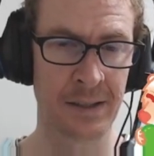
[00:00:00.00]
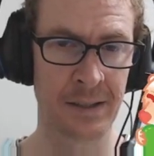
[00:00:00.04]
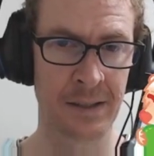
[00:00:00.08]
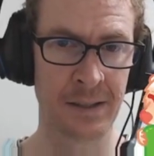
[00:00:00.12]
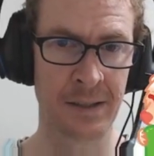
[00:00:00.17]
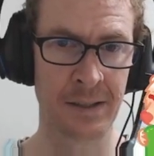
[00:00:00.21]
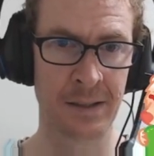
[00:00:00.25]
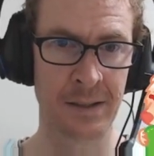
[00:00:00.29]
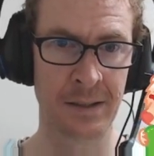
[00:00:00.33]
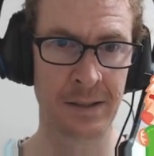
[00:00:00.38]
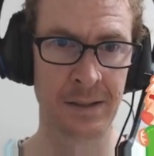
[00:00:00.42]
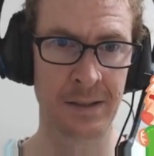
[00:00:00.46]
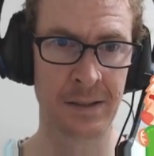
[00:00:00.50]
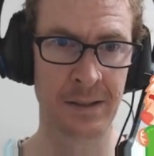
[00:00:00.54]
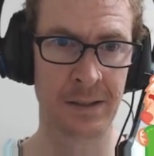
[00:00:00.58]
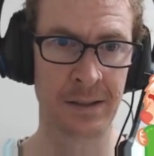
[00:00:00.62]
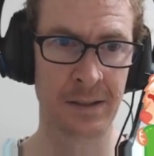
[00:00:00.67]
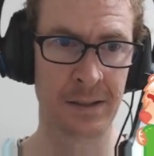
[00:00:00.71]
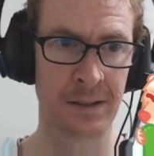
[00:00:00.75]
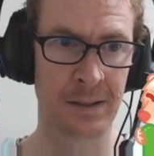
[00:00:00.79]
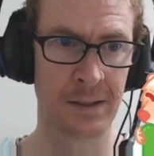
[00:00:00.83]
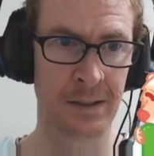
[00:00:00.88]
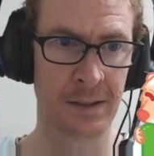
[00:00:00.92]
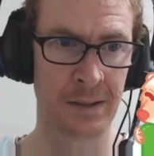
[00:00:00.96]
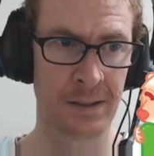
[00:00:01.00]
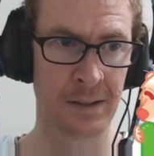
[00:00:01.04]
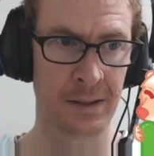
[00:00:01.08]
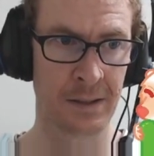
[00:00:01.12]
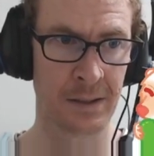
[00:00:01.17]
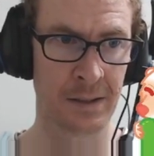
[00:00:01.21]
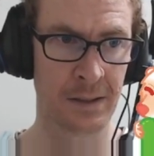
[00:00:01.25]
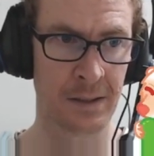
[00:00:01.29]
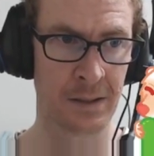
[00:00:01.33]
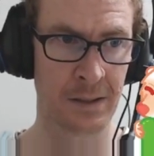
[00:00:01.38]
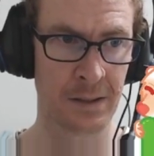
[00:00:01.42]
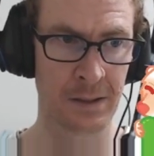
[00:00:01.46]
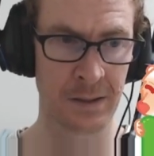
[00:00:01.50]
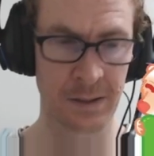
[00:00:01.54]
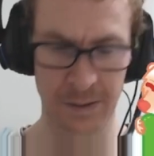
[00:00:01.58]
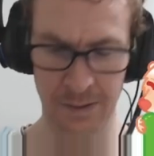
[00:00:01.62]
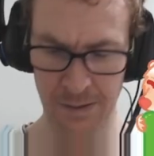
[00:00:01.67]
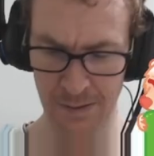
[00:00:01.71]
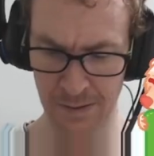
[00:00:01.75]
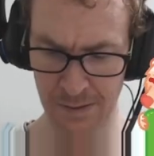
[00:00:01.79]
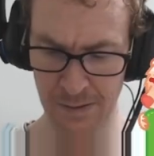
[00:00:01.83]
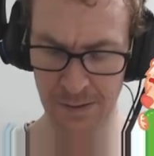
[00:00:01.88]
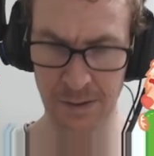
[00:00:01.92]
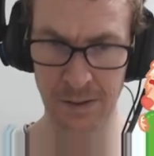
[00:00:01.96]

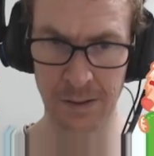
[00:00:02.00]
[no speech]